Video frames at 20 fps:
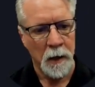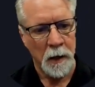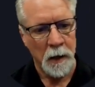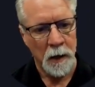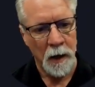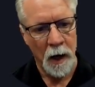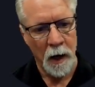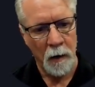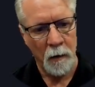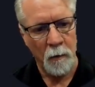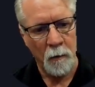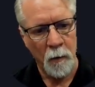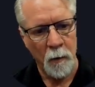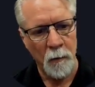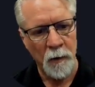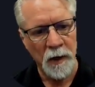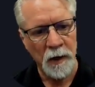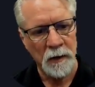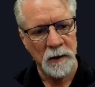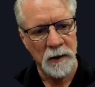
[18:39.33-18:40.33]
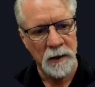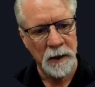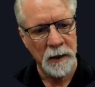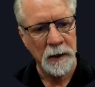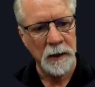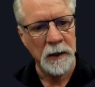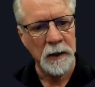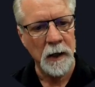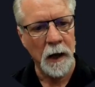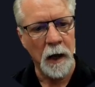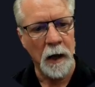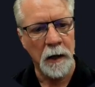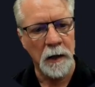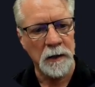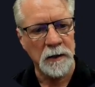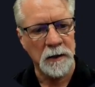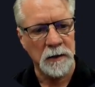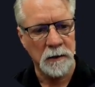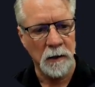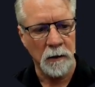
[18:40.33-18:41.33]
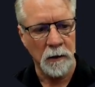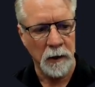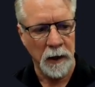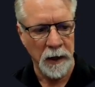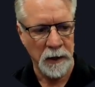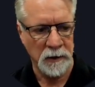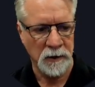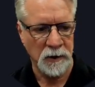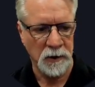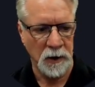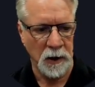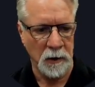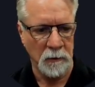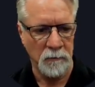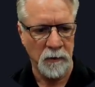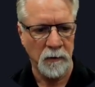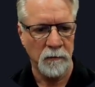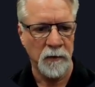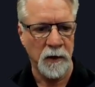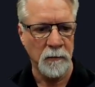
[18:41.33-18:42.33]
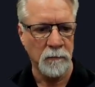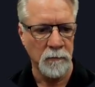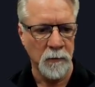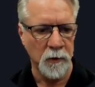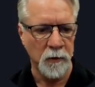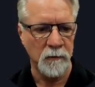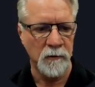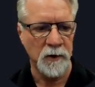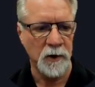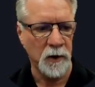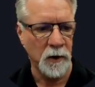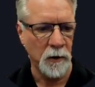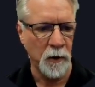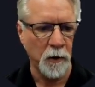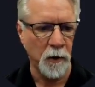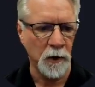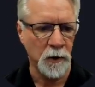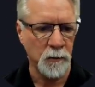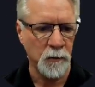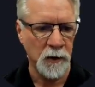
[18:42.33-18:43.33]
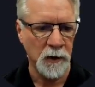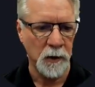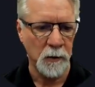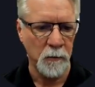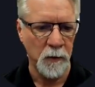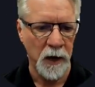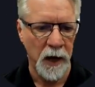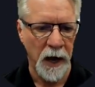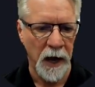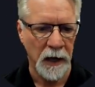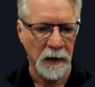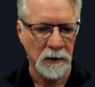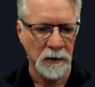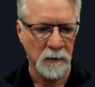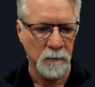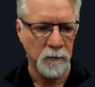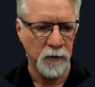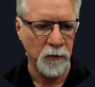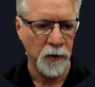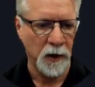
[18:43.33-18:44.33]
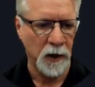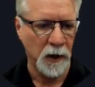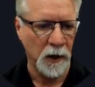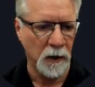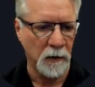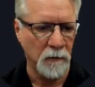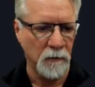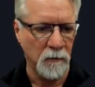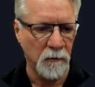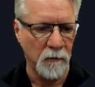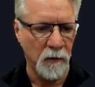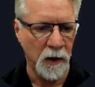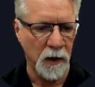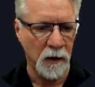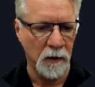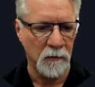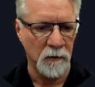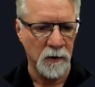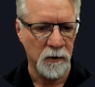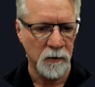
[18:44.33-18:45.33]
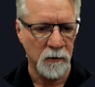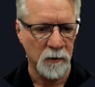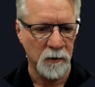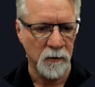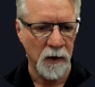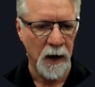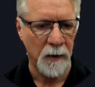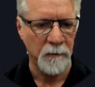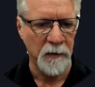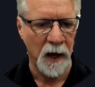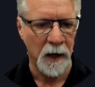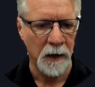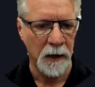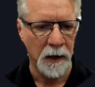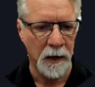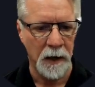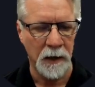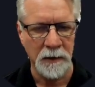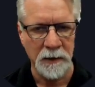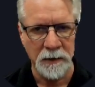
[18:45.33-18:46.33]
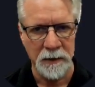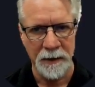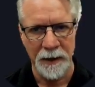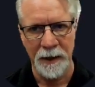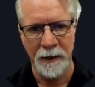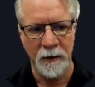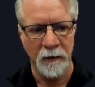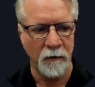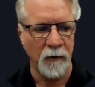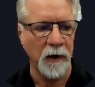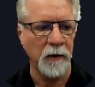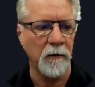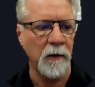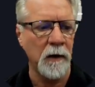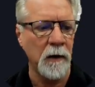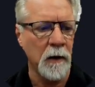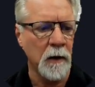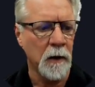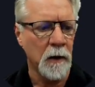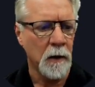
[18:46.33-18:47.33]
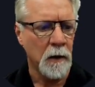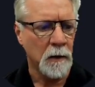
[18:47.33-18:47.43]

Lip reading: Now, when we did the uninstallation, we removed, so you notice we actually put it into trap.gits as a hidden directory.